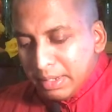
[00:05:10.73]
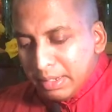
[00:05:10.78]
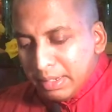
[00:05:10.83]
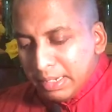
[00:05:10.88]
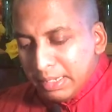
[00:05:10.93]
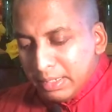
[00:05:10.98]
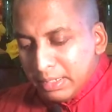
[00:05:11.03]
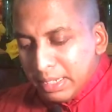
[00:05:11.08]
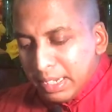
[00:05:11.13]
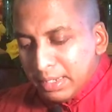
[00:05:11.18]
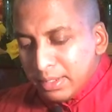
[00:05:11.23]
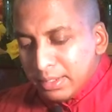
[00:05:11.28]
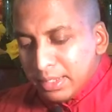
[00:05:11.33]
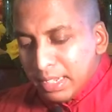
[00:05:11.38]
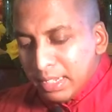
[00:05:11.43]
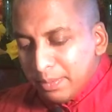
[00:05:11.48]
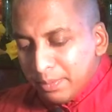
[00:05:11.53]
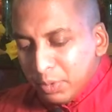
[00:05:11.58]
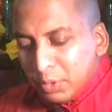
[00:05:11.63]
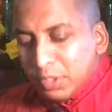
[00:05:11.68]
it says that
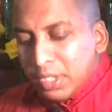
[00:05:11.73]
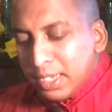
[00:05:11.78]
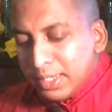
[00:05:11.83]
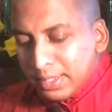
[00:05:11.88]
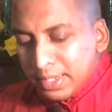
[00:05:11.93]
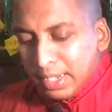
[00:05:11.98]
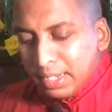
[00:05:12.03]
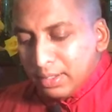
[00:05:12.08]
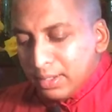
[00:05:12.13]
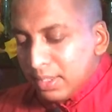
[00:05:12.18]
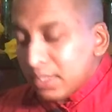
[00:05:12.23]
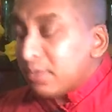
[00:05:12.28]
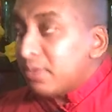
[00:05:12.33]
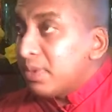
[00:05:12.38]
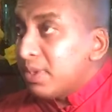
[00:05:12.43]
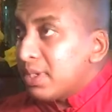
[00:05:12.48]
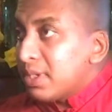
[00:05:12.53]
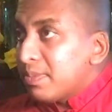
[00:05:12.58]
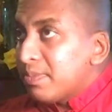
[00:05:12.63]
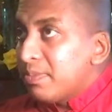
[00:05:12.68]
the Buddha said this
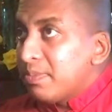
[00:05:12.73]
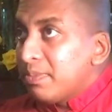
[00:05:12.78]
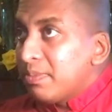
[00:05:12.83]
verse,